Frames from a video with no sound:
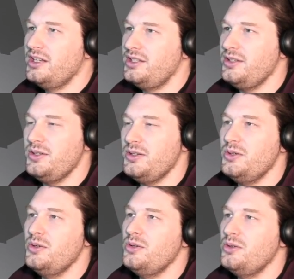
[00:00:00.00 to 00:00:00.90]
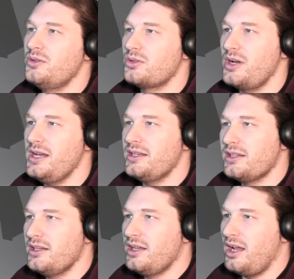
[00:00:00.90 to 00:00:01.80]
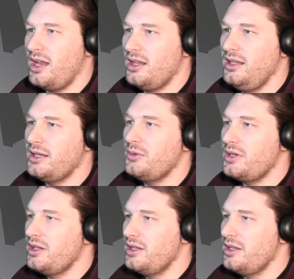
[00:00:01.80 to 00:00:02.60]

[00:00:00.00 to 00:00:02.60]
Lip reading: to create liquid